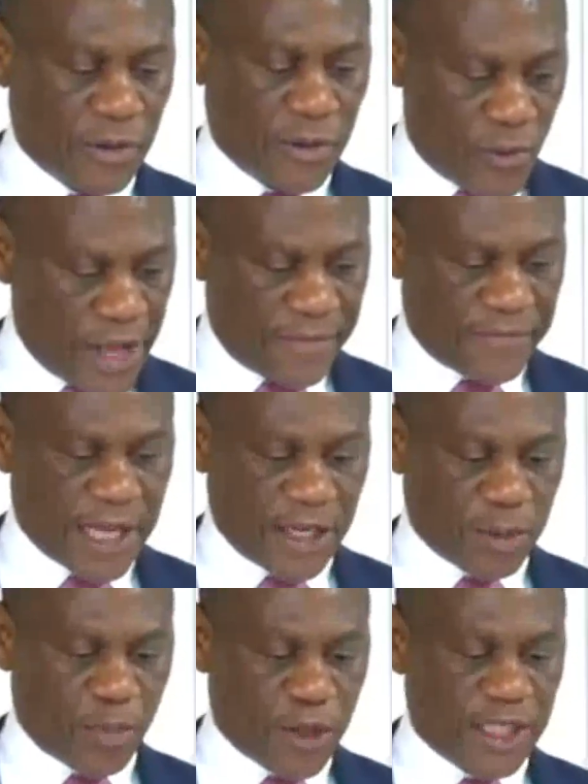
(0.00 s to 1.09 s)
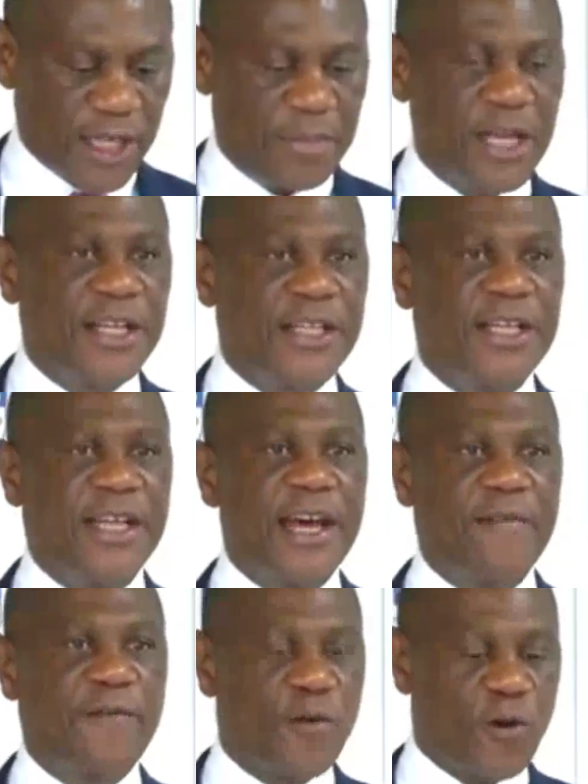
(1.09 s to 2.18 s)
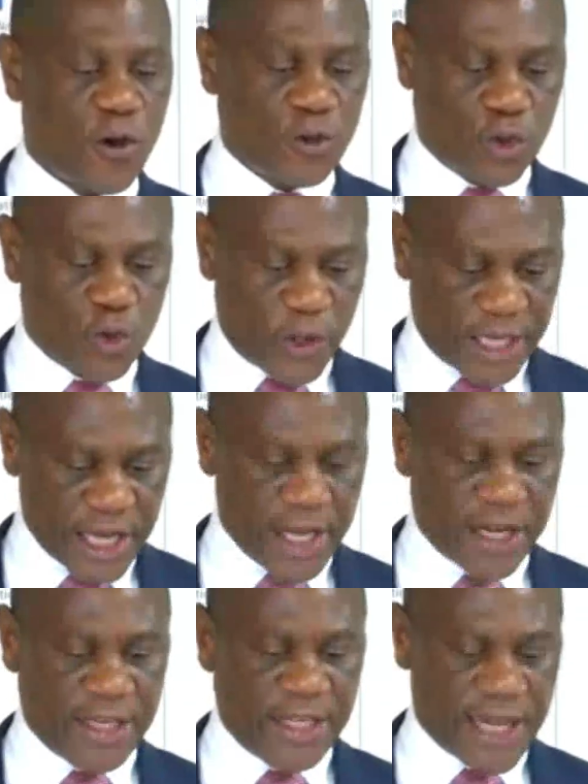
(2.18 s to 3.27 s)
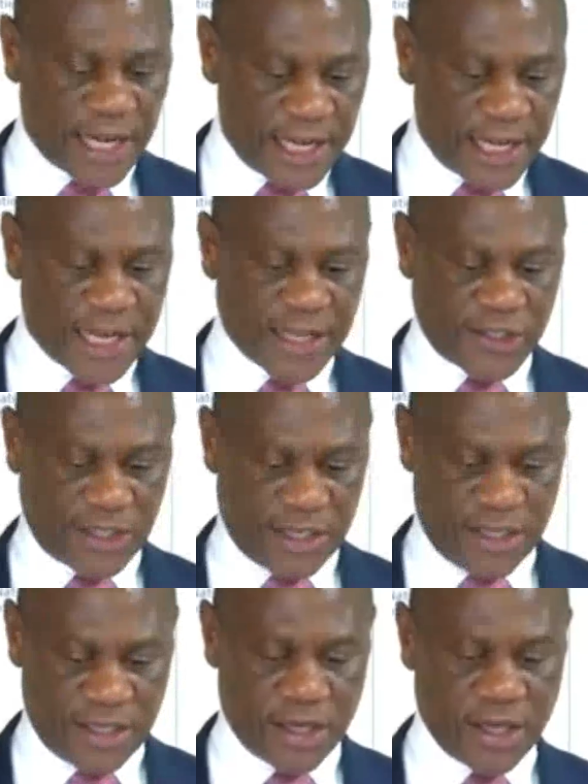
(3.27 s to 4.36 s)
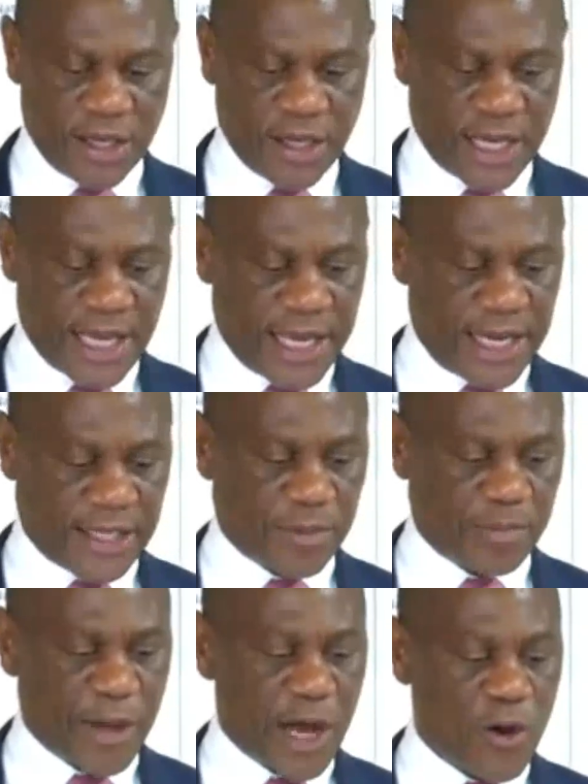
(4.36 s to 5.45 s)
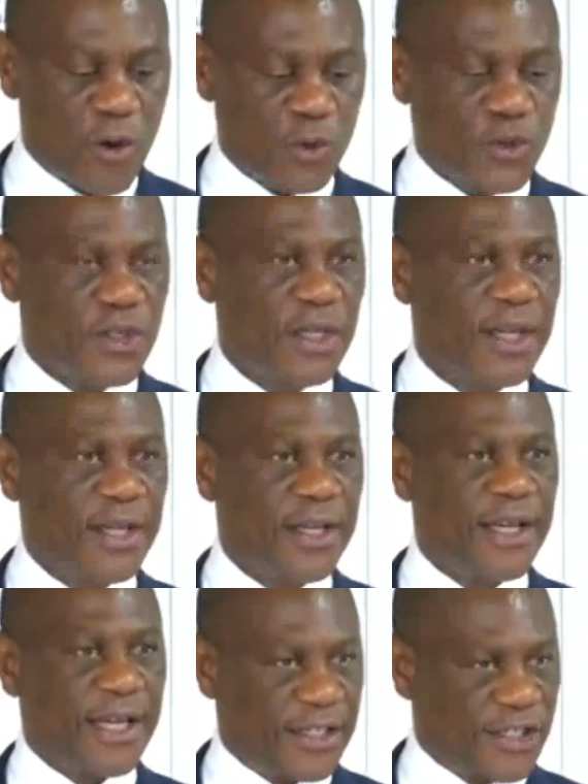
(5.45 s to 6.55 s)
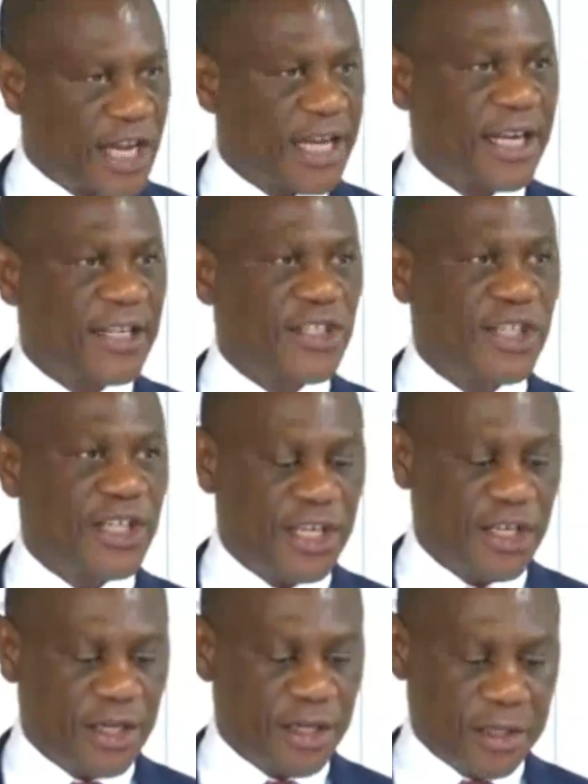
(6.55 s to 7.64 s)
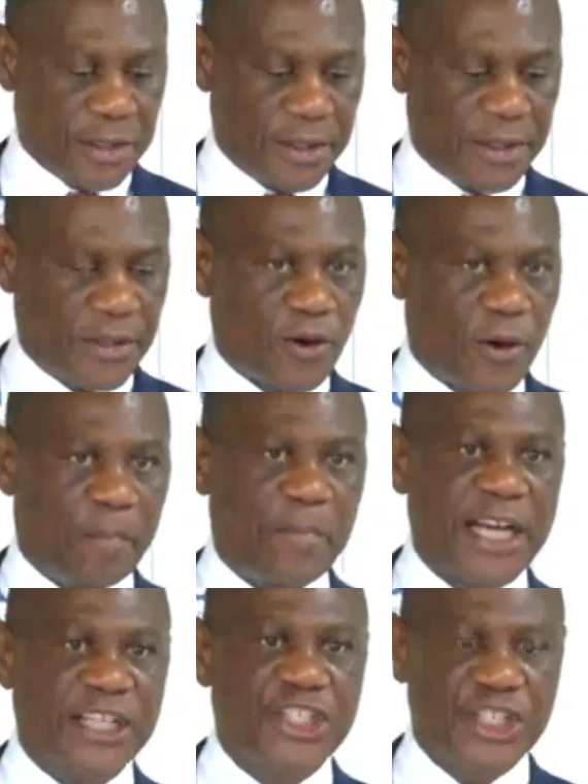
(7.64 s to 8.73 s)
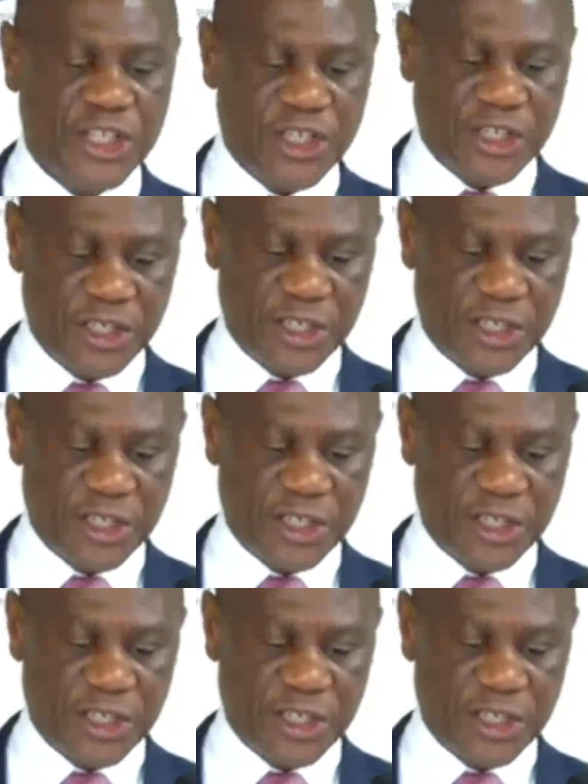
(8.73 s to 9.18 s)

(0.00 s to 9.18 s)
We have the responsibility, therefore, to carry their legacy and espouse integrity, compassion,